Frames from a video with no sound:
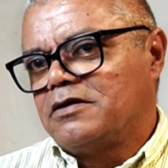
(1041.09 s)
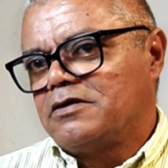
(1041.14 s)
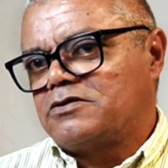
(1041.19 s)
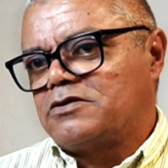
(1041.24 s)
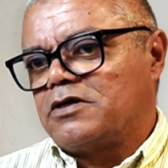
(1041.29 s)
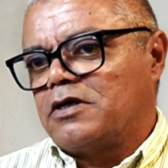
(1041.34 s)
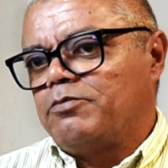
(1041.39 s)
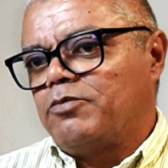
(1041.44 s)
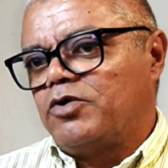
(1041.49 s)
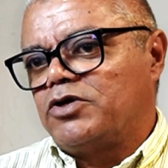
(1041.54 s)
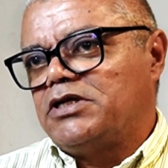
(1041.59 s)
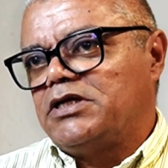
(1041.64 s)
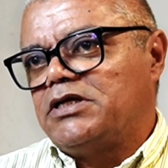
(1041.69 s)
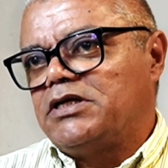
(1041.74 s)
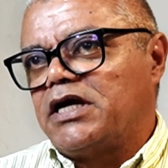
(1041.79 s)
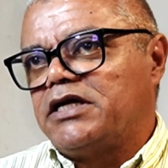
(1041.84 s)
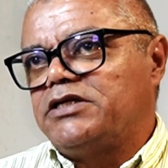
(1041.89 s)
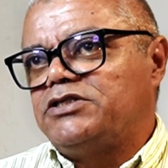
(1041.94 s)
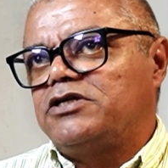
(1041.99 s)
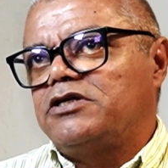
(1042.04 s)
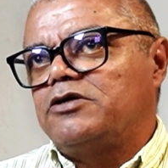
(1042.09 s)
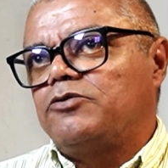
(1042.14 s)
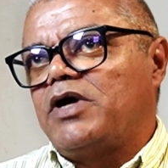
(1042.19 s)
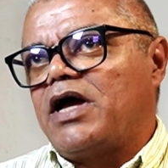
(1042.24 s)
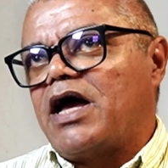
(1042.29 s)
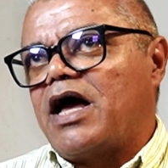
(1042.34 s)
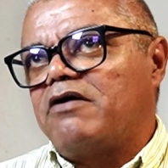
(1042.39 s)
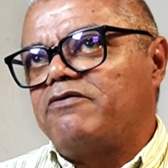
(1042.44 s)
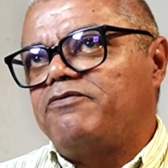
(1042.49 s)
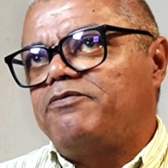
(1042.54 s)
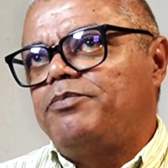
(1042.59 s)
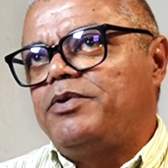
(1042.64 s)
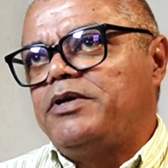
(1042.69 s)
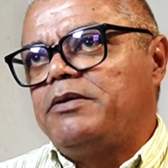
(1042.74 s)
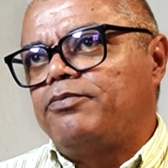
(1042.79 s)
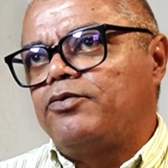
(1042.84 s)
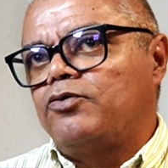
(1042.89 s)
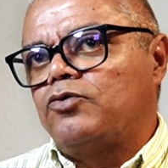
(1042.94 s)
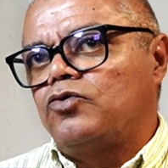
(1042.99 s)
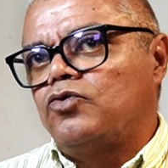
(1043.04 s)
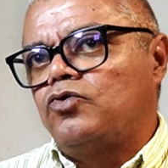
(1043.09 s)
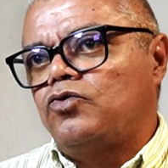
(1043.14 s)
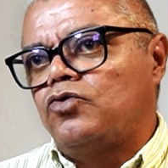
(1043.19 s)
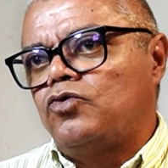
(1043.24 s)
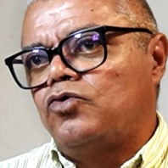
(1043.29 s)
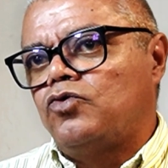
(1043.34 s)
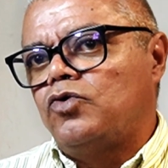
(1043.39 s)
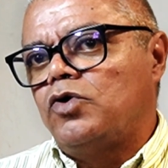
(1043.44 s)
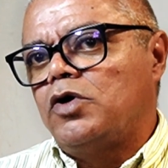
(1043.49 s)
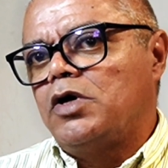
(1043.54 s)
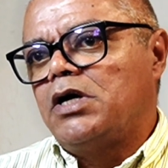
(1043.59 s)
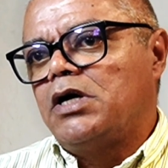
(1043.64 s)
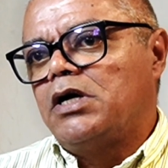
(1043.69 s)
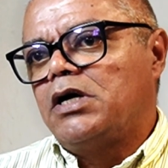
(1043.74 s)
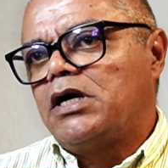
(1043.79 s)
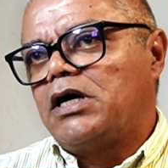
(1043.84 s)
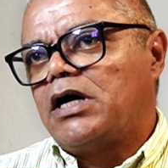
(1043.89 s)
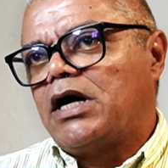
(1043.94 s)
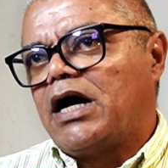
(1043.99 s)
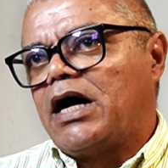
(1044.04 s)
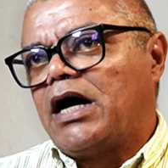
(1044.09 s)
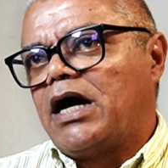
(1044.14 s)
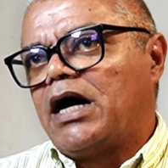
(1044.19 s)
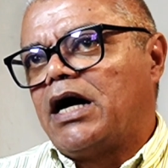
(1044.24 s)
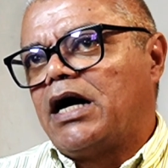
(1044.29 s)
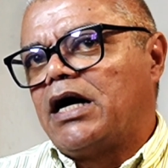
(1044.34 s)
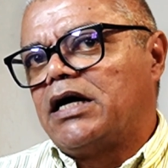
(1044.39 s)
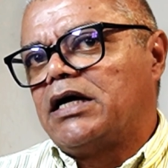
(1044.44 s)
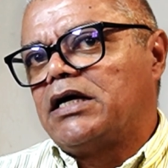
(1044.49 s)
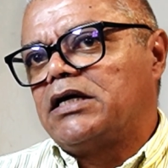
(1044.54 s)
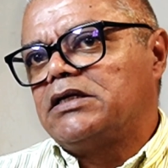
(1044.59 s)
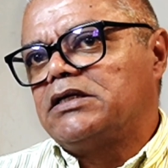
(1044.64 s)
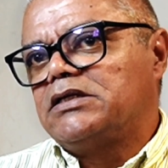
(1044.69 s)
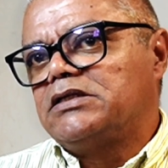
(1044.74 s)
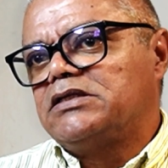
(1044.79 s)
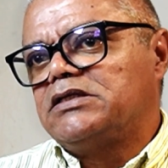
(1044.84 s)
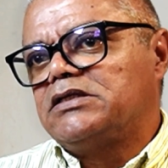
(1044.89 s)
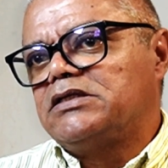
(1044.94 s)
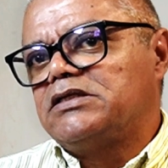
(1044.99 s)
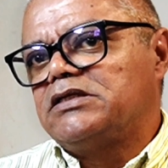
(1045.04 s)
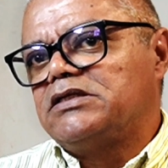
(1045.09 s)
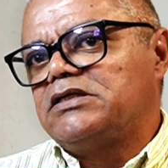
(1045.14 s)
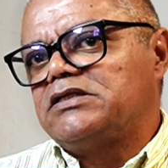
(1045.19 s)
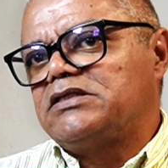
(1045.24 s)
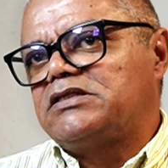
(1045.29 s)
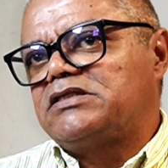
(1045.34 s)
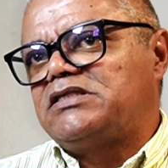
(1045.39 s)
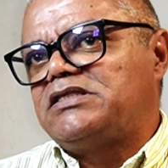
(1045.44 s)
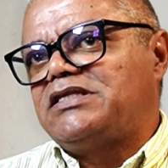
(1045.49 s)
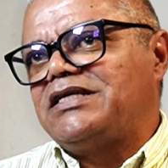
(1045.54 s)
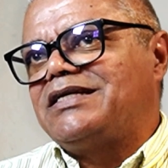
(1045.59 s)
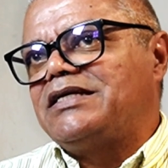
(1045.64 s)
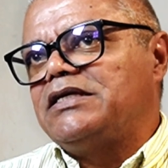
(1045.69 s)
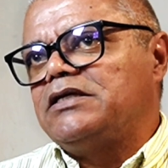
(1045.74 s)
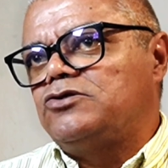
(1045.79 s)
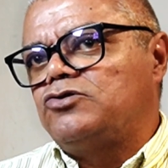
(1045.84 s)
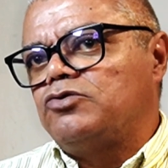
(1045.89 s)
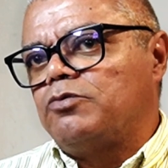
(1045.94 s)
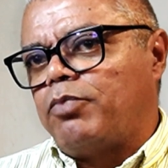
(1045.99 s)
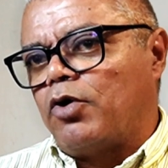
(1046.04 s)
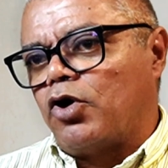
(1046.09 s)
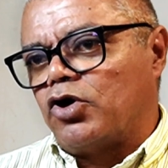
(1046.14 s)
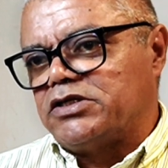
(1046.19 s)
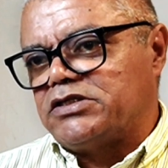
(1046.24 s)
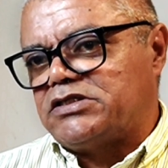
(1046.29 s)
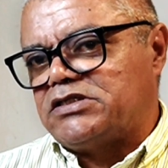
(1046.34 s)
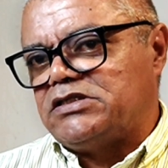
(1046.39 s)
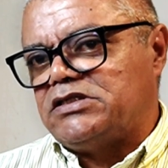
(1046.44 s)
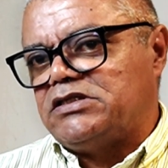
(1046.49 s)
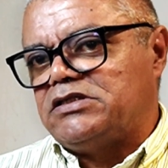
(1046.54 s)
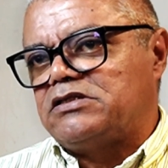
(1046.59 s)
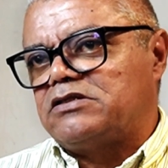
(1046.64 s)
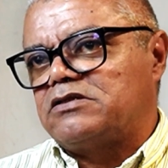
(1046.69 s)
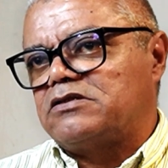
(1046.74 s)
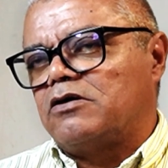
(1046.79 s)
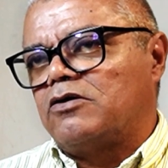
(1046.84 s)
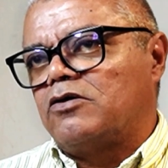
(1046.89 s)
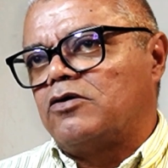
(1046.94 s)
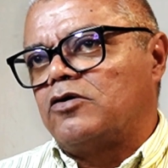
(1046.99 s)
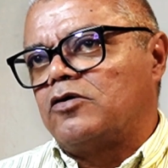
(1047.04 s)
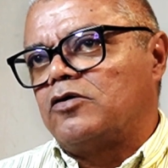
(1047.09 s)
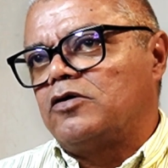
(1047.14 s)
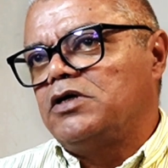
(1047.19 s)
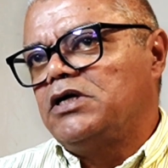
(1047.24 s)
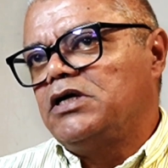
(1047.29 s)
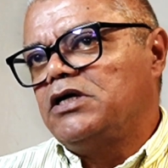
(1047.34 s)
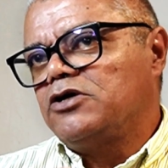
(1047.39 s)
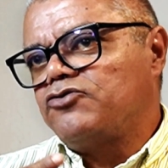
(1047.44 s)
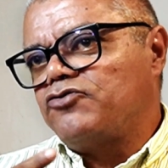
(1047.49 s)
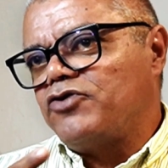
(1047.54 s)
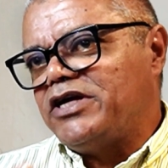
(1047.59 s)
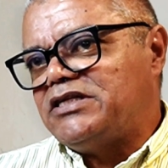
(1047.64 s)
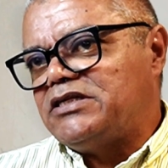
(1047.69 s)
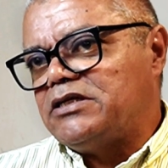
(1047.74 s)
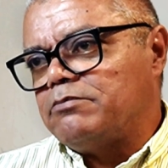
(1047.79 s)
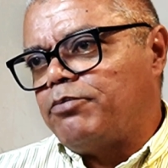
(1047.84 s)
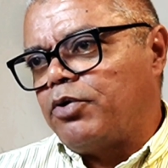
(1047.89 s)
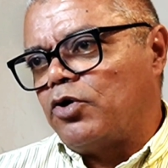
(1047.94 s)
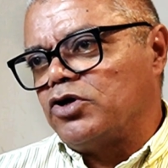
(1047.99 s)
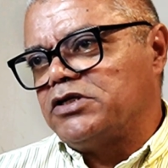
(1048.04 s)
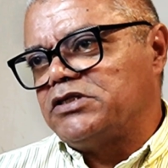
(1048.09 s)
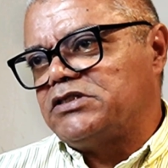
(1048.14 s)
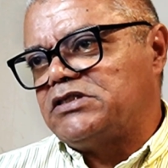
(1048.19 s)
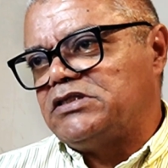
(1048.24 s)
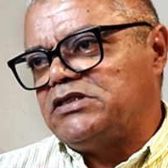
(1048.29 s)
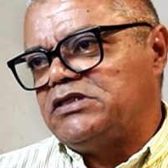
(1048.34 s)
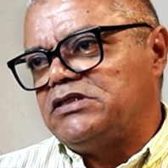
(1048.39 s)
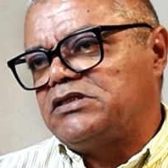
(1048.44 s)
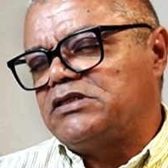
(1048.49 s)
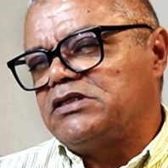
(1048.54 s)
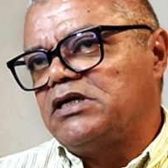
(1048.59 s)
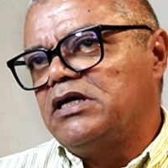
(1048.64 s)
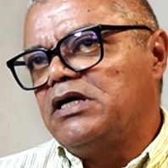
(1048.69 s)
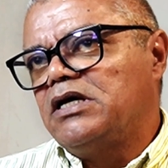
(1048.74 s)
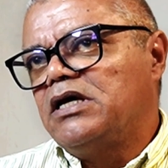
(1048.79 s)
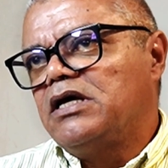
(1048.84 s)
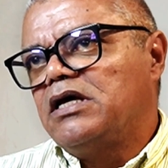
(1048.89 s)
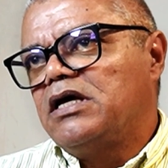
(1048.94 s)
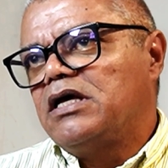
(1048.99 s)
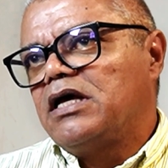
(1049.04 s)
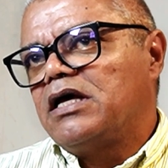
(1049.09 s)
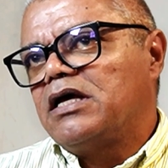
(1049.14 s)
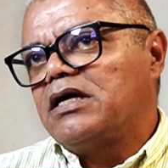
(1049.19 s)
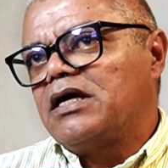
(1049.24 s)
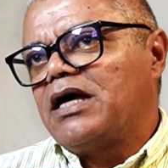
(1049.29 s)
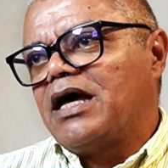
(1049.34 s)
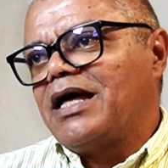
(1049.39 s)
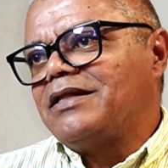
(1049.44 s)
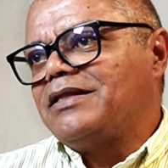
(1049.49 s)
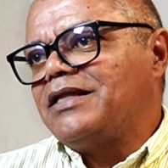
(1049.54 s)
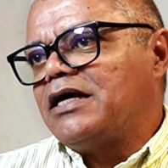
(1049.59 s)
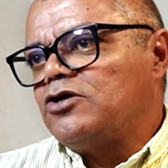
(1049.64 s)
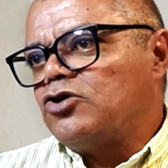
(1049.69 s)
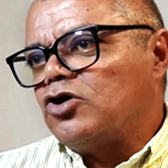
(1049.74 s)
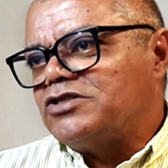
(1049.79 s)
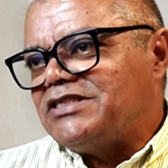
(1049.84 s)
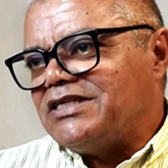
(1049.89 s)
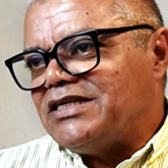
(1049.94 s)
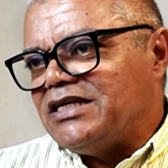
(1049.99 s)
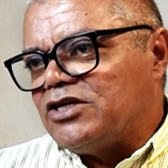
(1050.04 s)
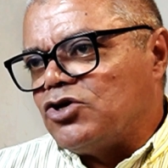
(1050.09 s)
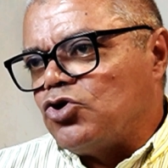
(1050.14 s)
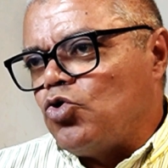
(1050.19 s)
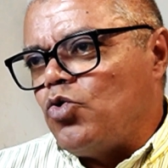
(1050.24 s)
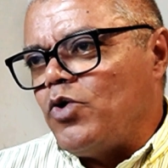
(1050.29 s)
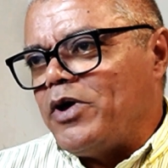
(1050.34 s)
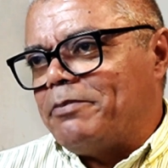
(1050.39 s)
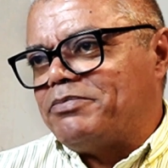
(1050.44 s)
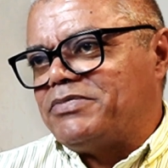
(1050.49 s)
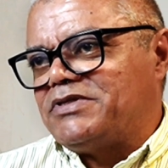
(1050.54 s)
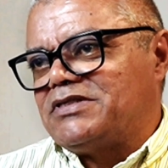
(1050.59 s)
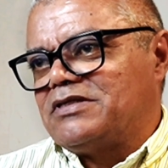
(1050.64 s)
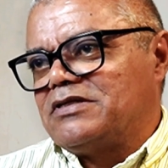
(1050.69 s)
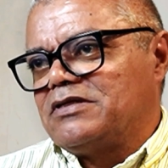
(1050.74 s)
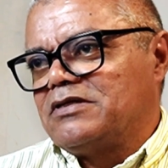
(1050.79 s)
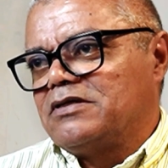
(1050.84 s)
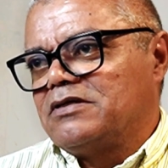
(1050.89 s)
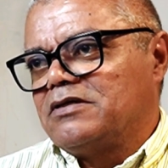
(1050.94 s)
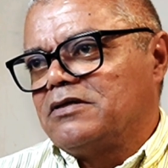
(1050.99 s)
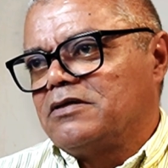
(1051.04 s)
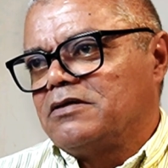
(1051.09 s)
So, but in Nigeria, we have people who are sticking to policies or creating policies, and they're not equipped.